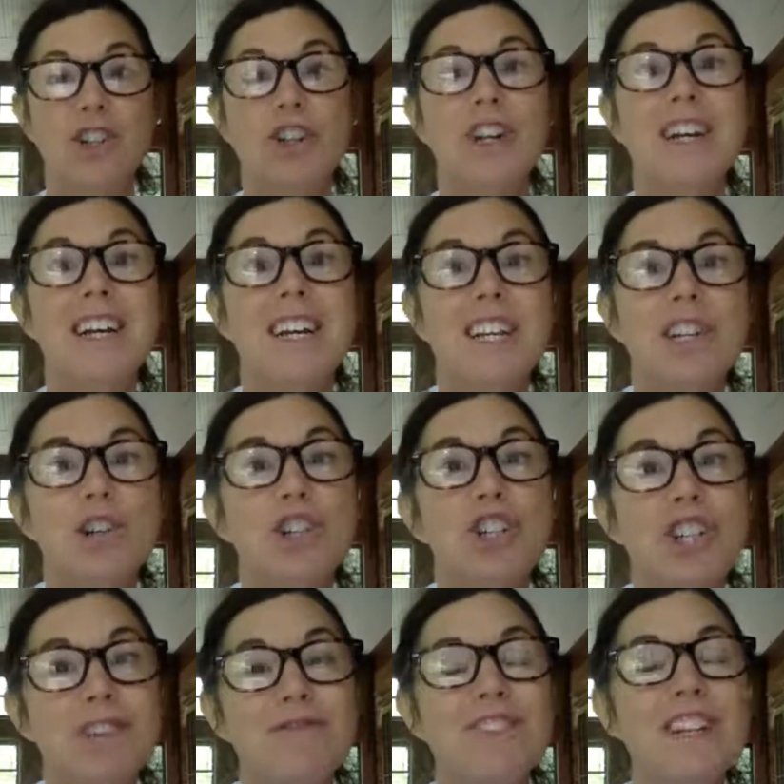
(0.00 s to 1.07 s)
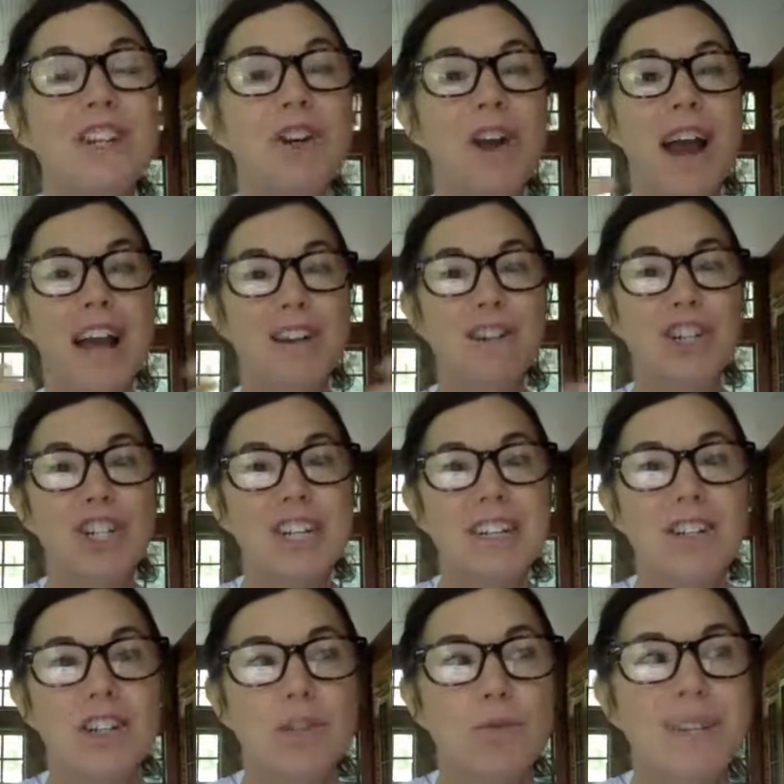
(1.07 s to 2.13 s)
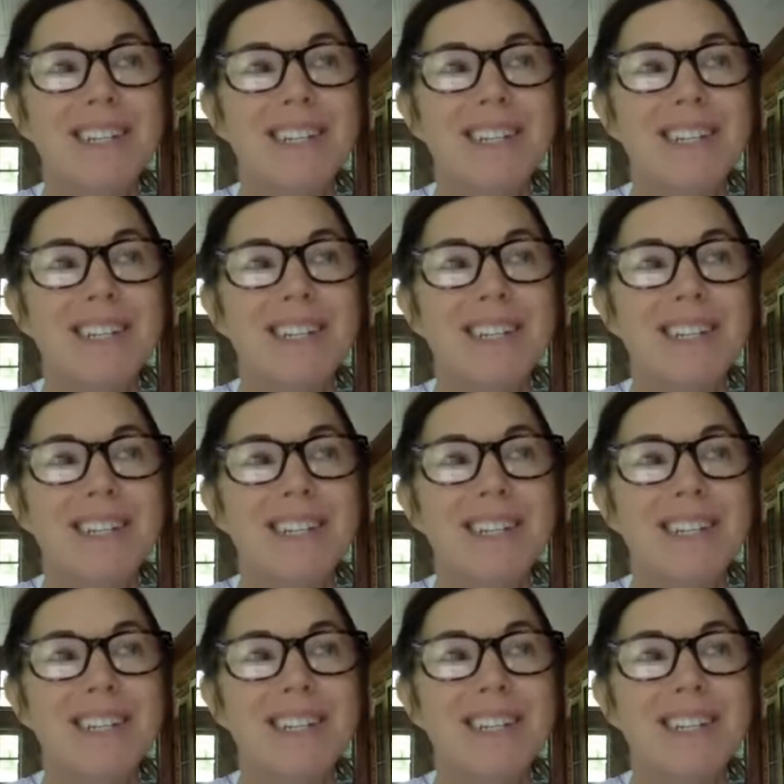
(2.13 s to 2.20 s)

You're shifting your energy into